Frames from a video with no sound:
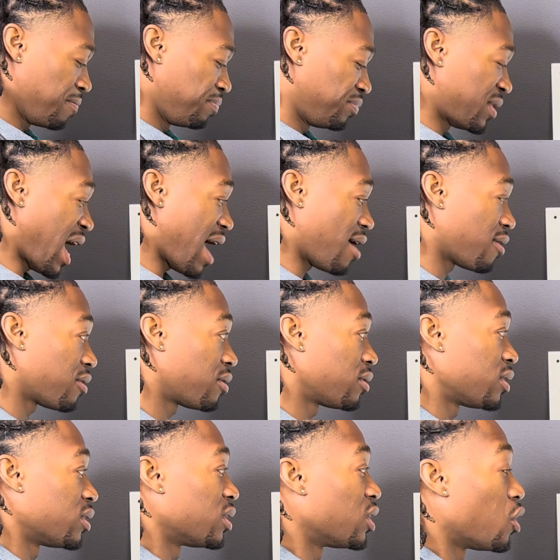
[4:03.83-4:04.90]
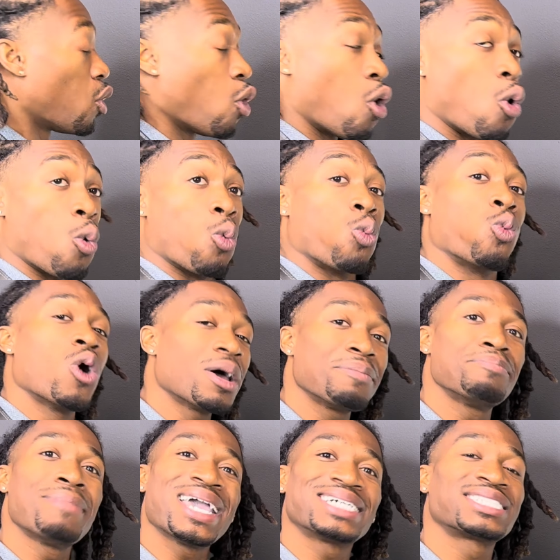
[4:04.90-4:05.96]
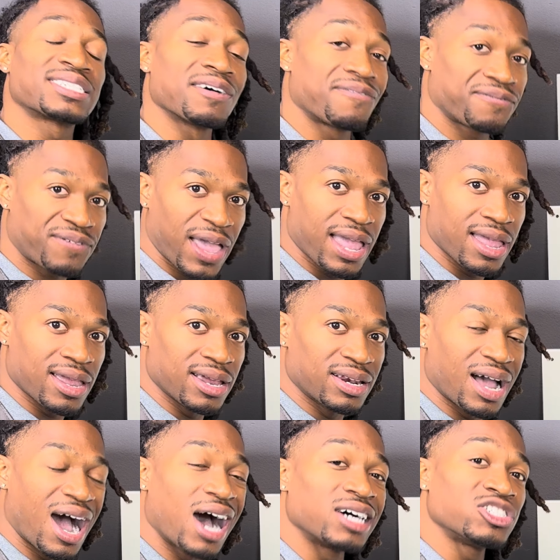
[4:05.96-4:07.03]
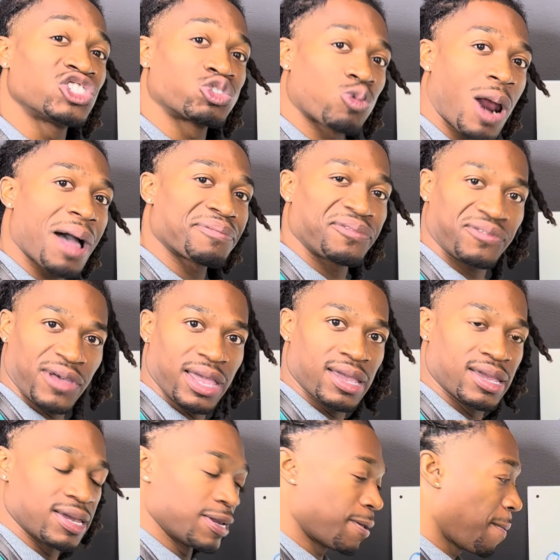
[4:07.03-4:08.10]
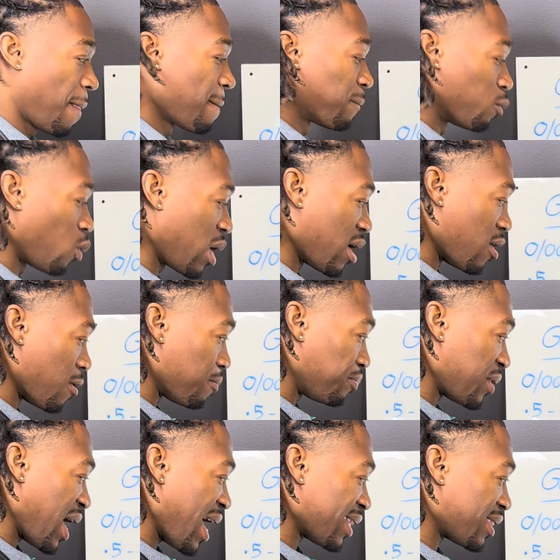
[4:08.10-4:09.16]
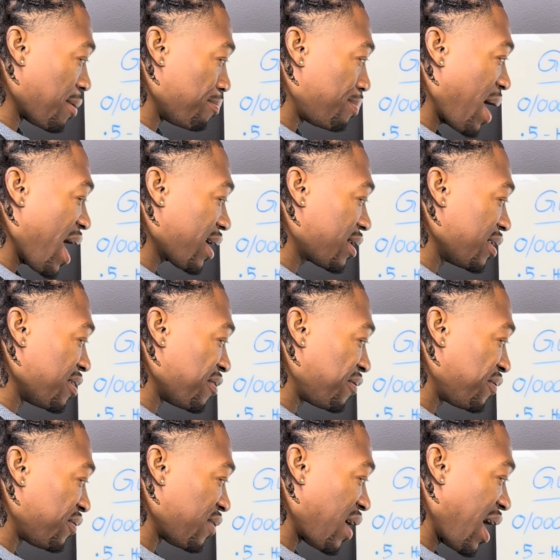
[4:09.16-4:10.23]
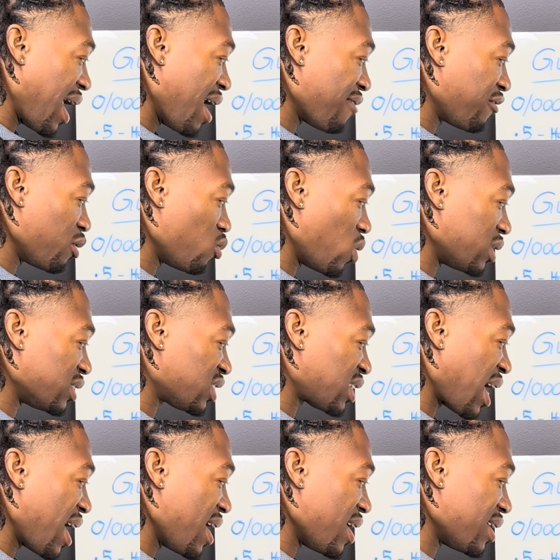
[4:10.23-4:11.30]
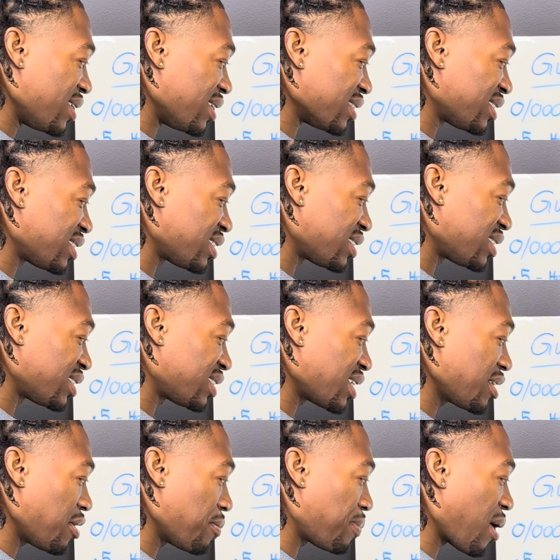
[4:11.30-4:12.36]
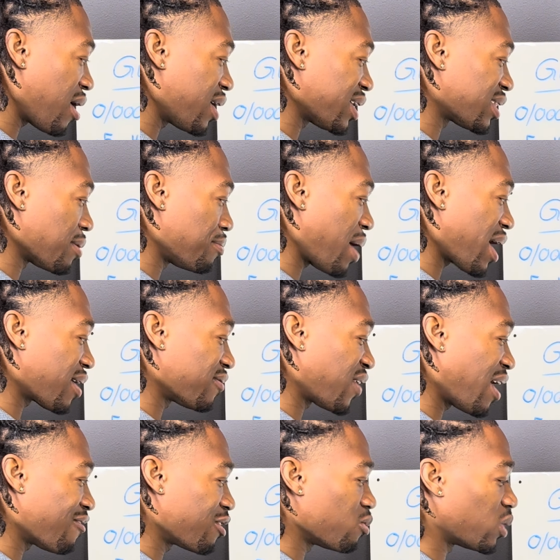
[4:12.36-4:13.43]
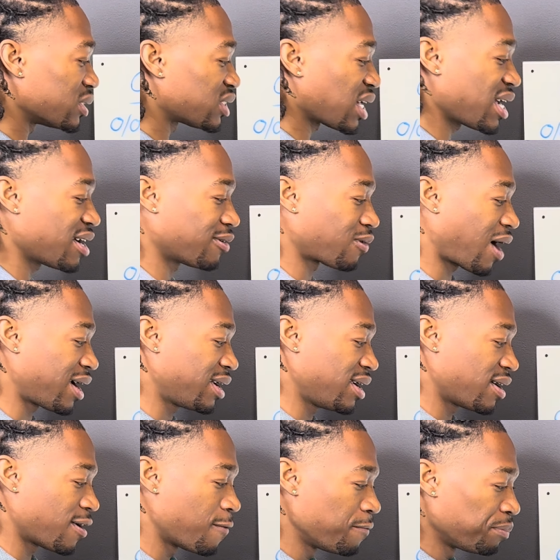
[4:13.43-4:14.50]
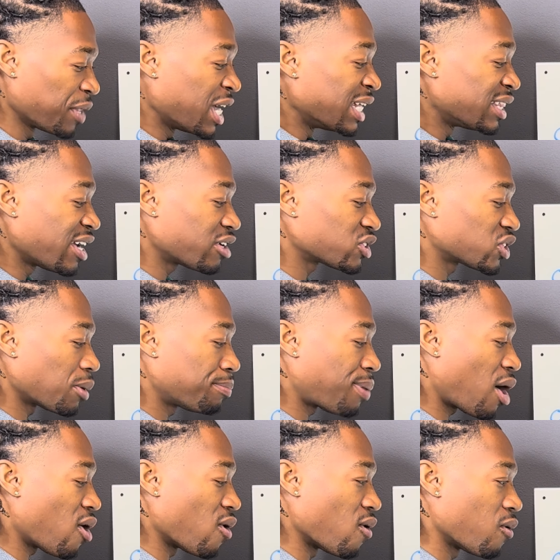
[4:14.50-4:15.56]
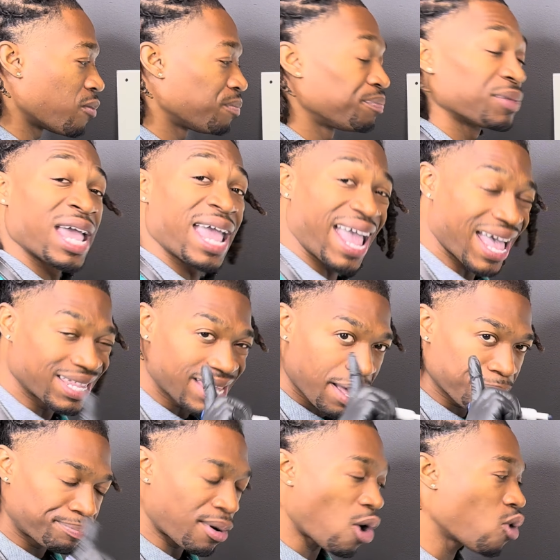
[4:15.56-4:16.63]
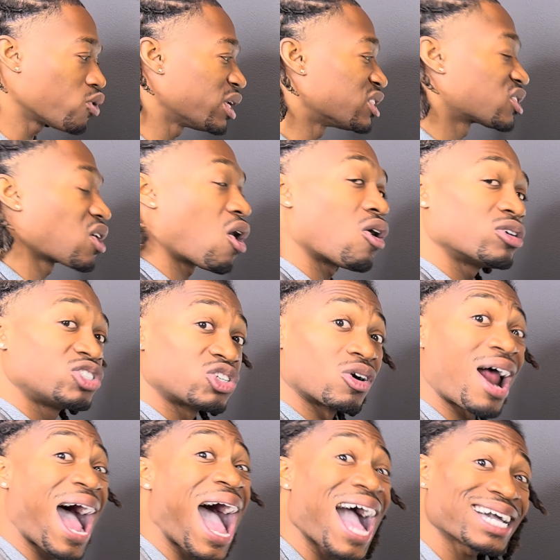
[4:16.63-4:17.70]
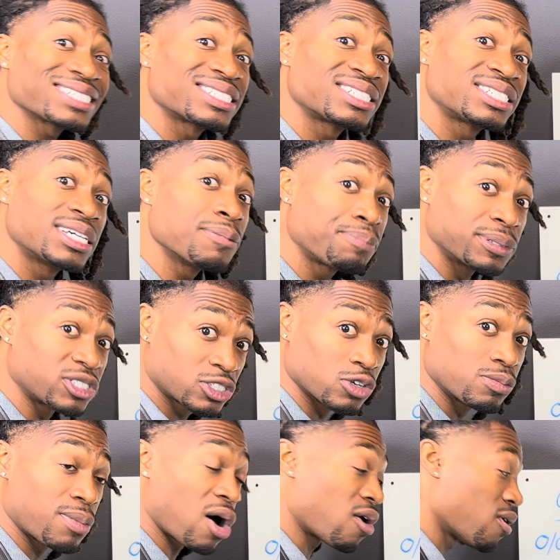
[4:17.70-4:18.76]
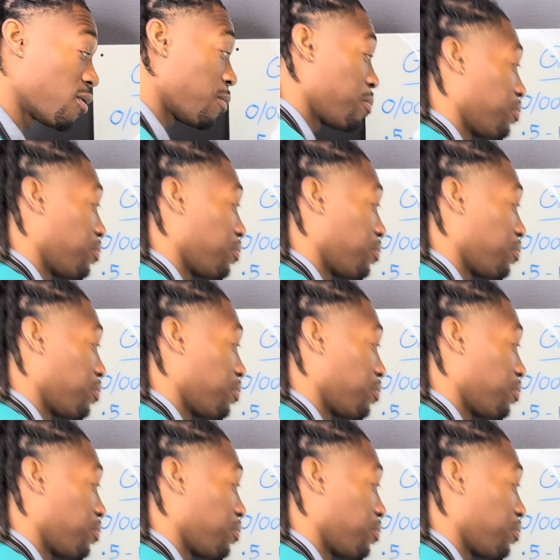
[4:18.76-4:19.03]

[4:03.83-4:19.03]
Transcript: Now, what makes a fade a drop fade? Well, at the back of everyone's head, the center part at the back of everyone's head right here, there's a bone. And that bone is called your occipital bone.